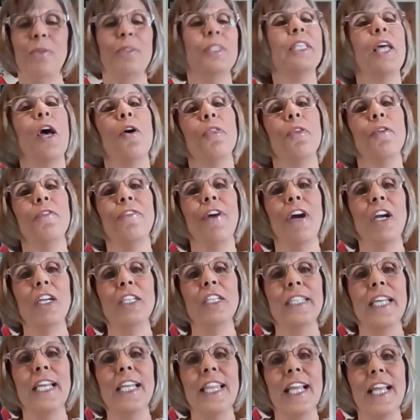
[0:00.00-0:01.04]
So the
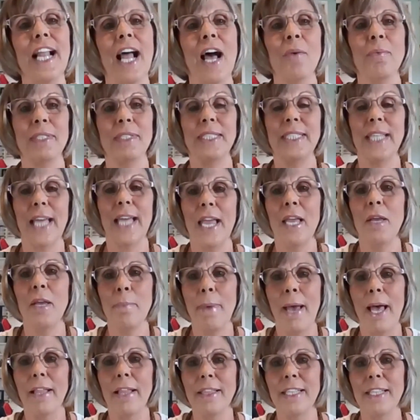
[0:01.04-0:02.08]
first thing that I would say
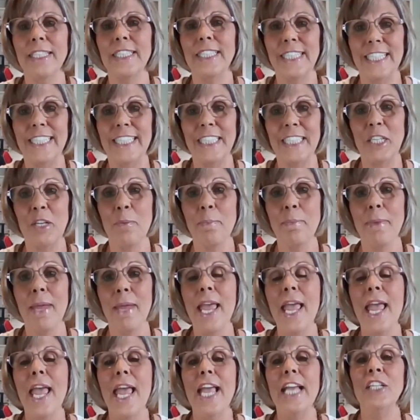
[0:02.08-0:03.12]
about this system
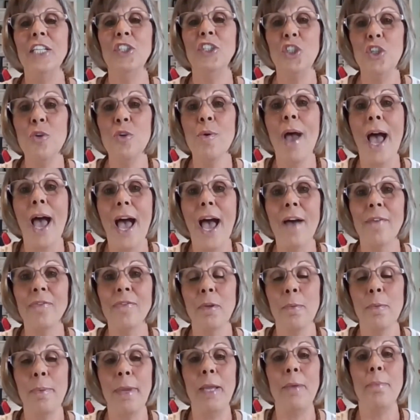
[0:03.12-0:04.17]
is you have
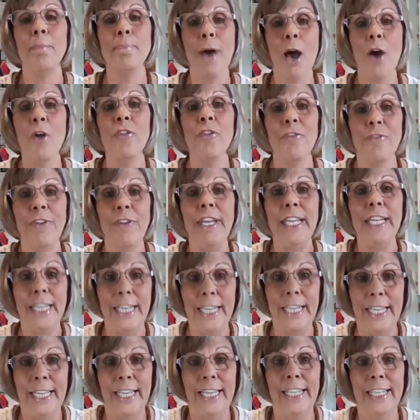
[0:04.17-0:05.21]
to be both feet
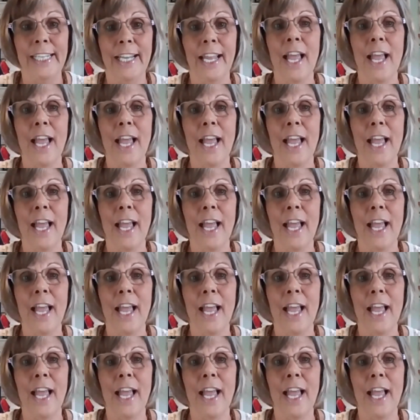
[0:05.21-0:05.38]
in.